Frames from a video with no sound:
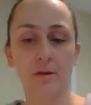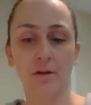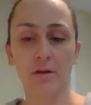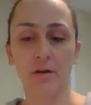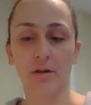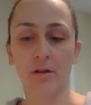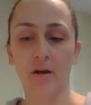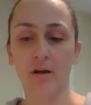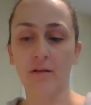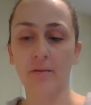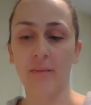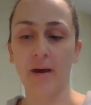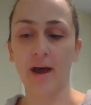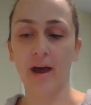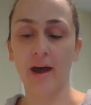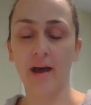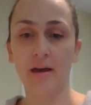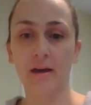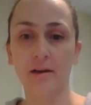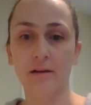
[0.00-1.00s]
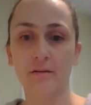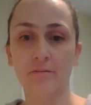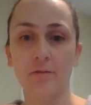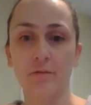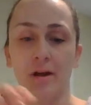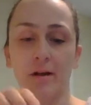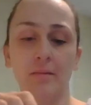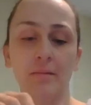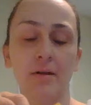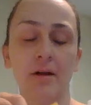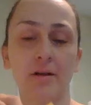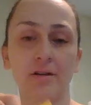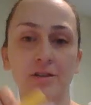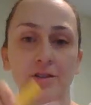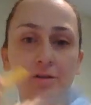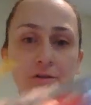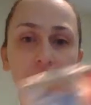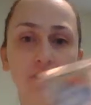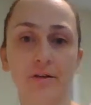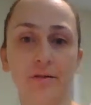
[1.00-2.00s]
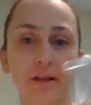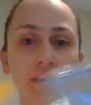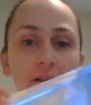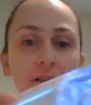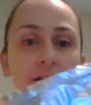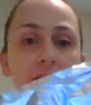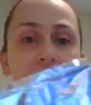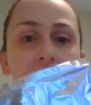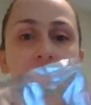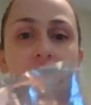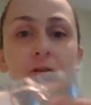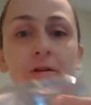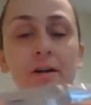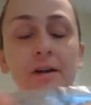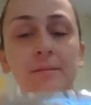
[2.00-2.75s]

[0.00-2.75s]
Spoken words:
along the back. Well, I'll show you like this, sorry.